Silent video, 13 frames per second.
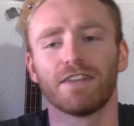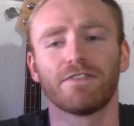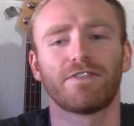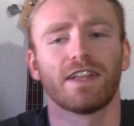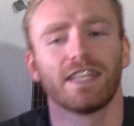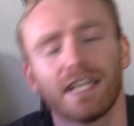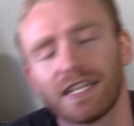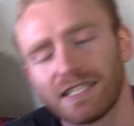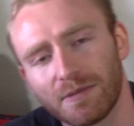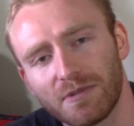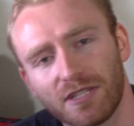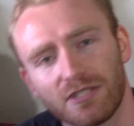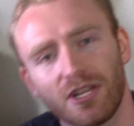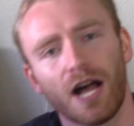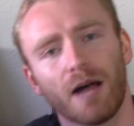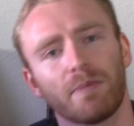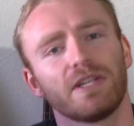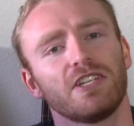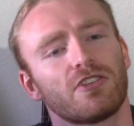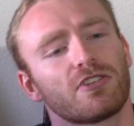he finally gets up to the top
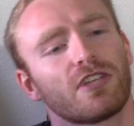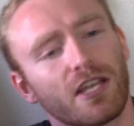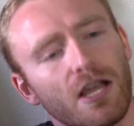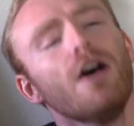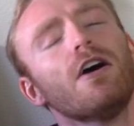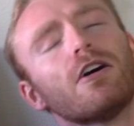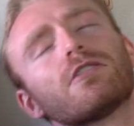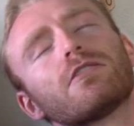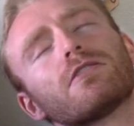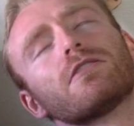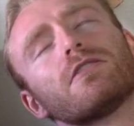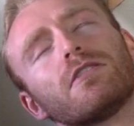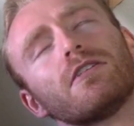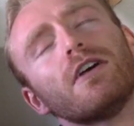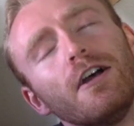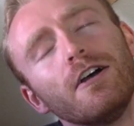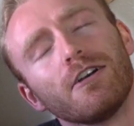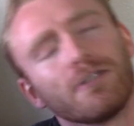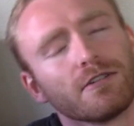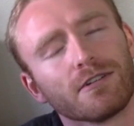and he's just like,
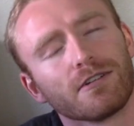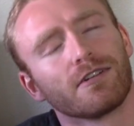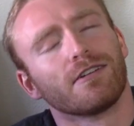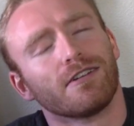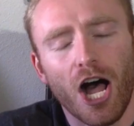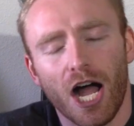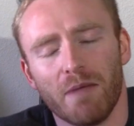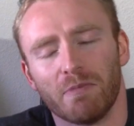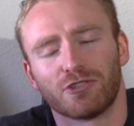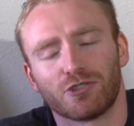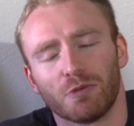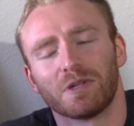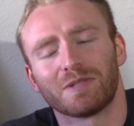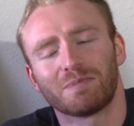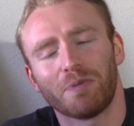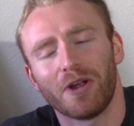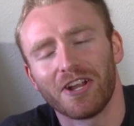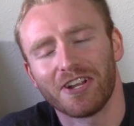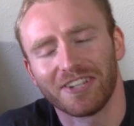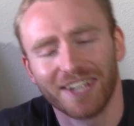I'm in so much
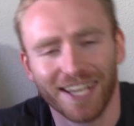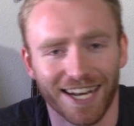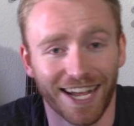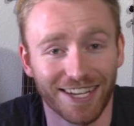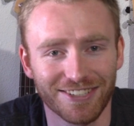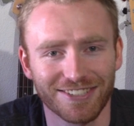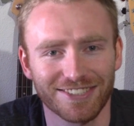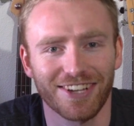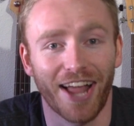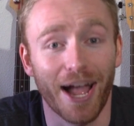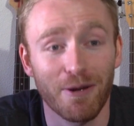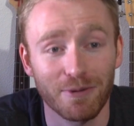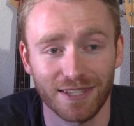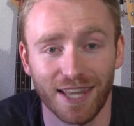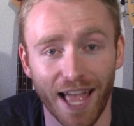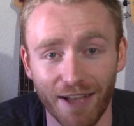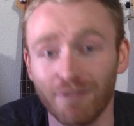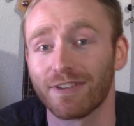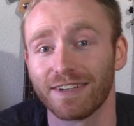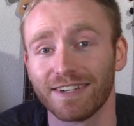pain. And I was
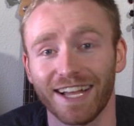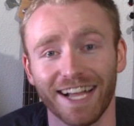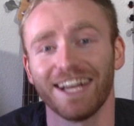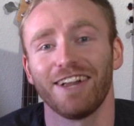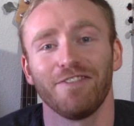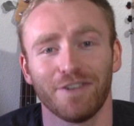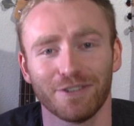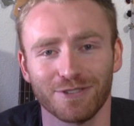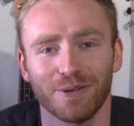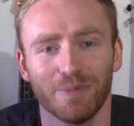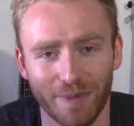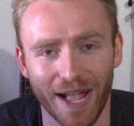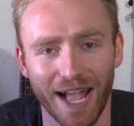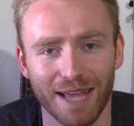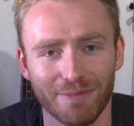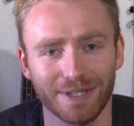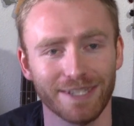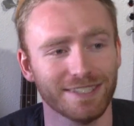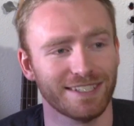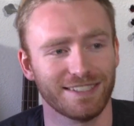laughing and I felt so bad
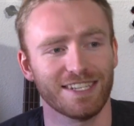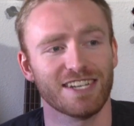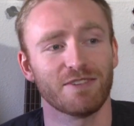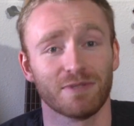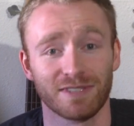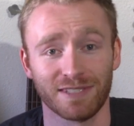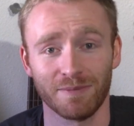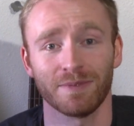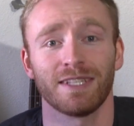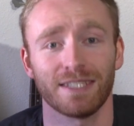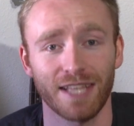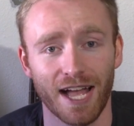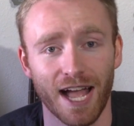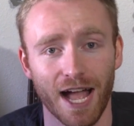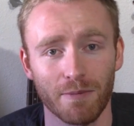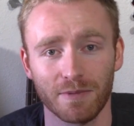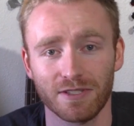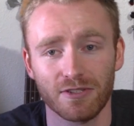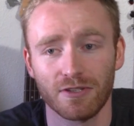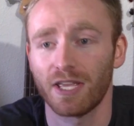because it's like when something like that
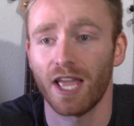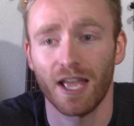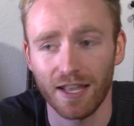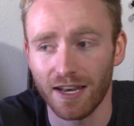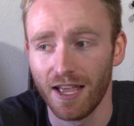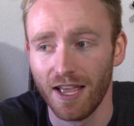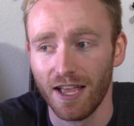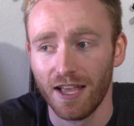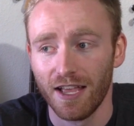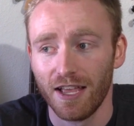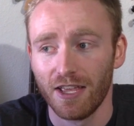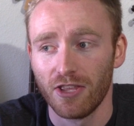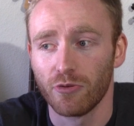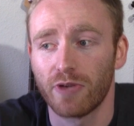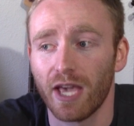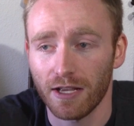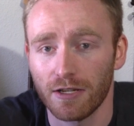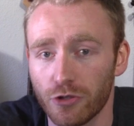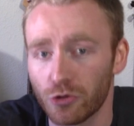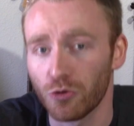happens, you can't
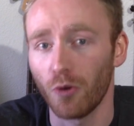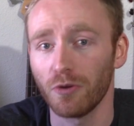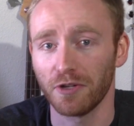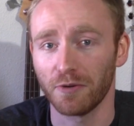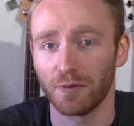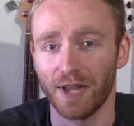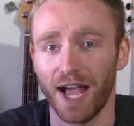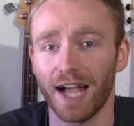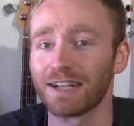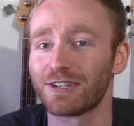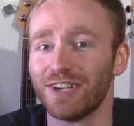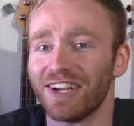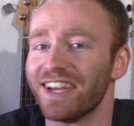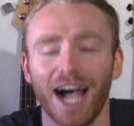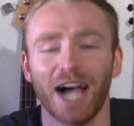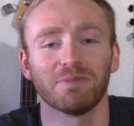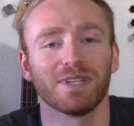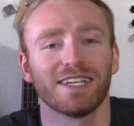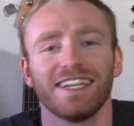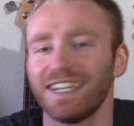control your reaction.
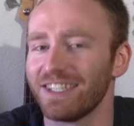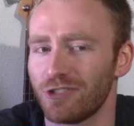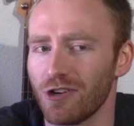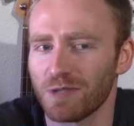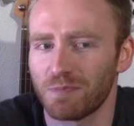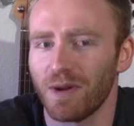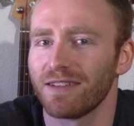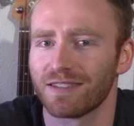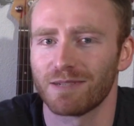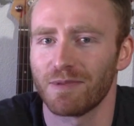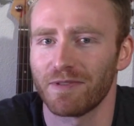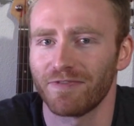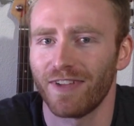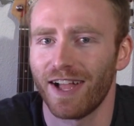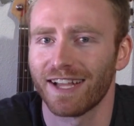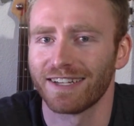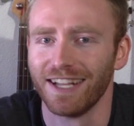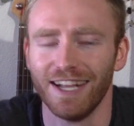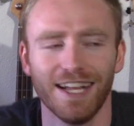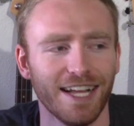I'm like, Joe's probably gonna be
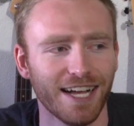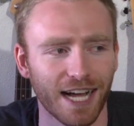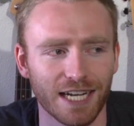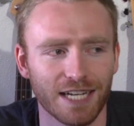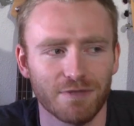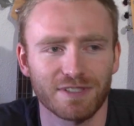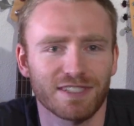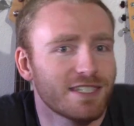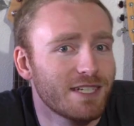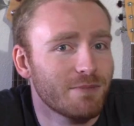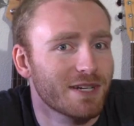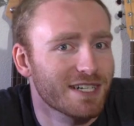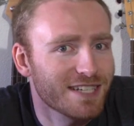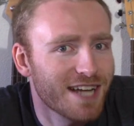fine. I never seen anybody